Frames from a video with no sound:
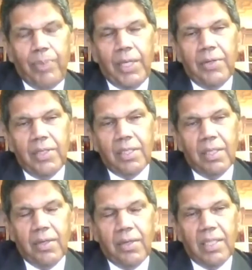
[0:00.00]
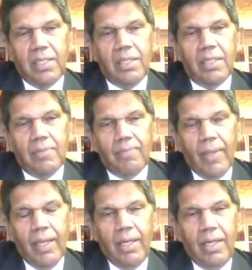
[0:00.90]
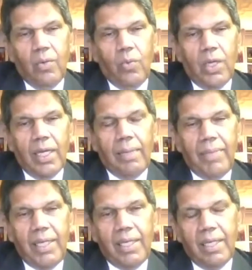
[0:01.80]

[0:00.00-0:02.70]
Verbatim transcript: pillar is in crisis, what I mean